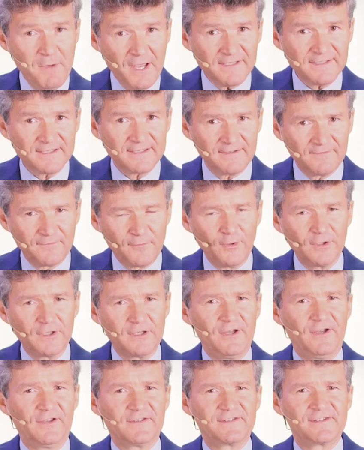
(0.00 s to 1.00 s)
must avoid
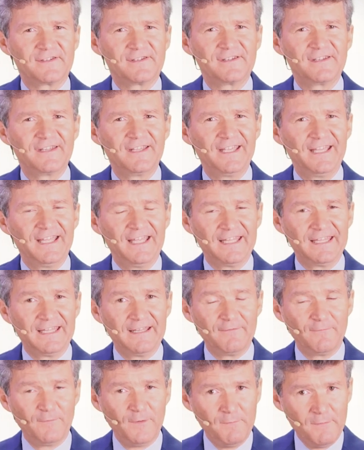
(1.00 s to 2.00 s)
loss.
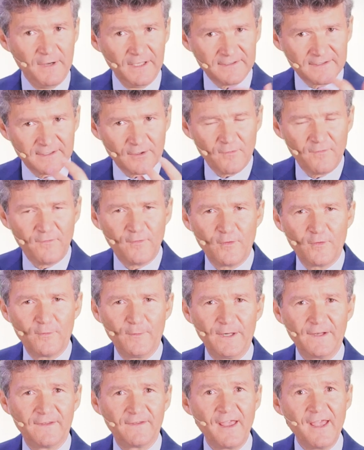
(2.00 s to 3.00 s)
We must go
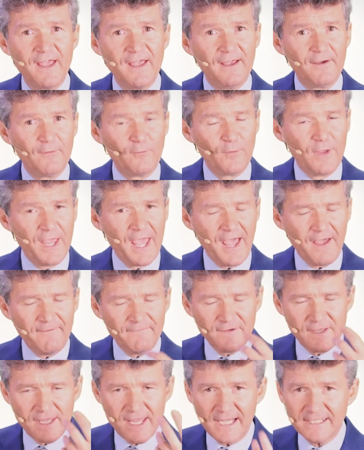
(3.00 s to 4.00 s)
forward. We
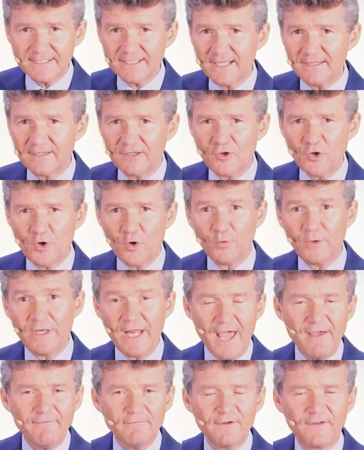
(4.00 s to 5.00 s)
have a yes and a no in
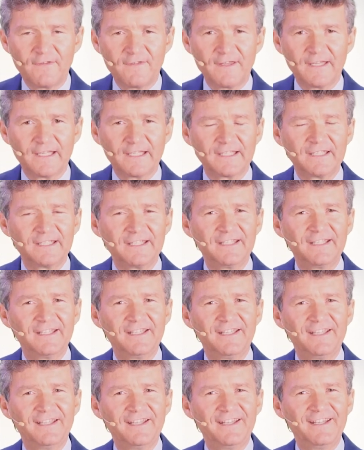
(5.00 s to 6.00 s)
everything.
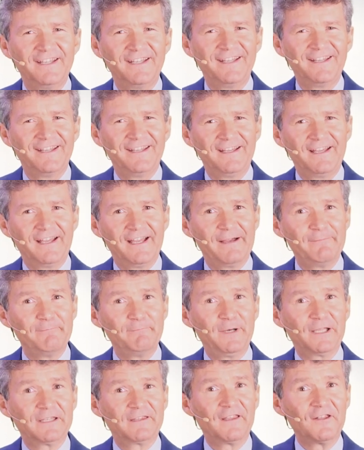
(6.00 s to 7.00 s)

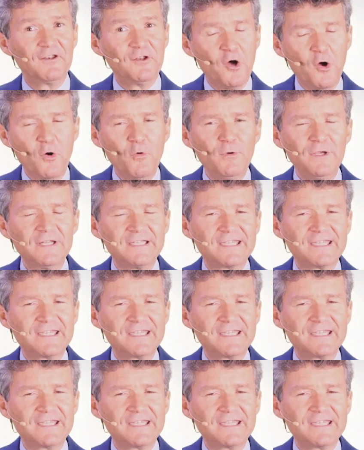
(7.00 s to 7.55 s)
But the no we